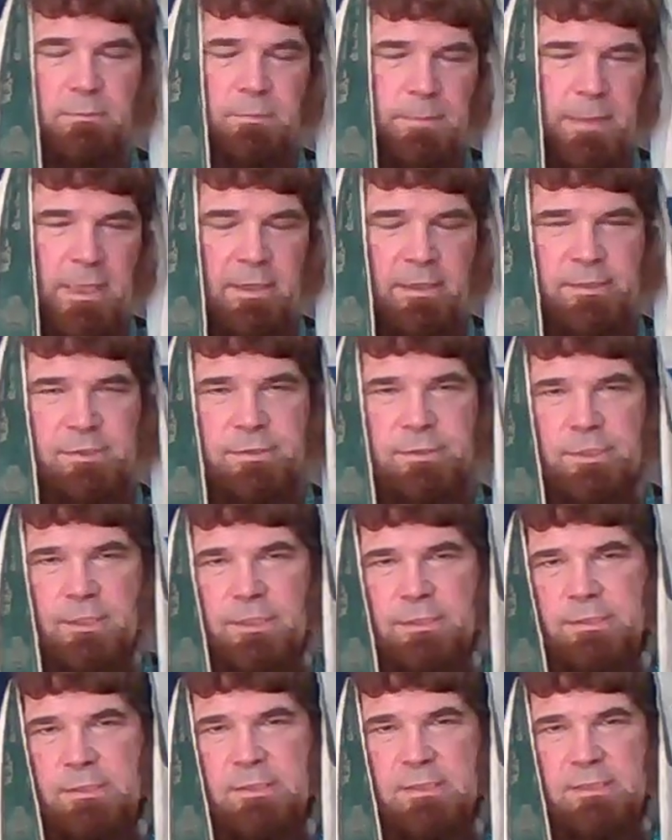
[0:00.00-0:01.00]
Parish
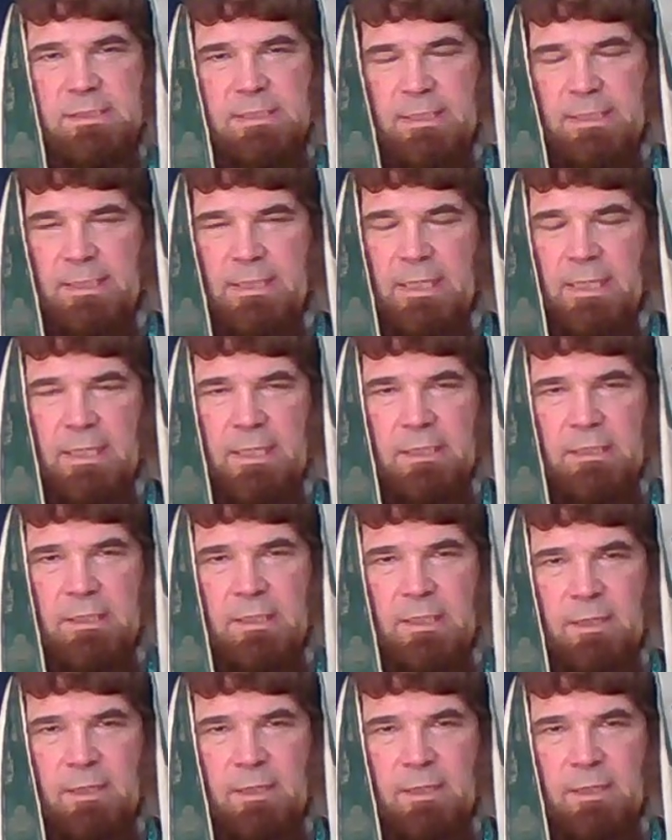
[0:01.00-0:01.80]
Church and Synagogue.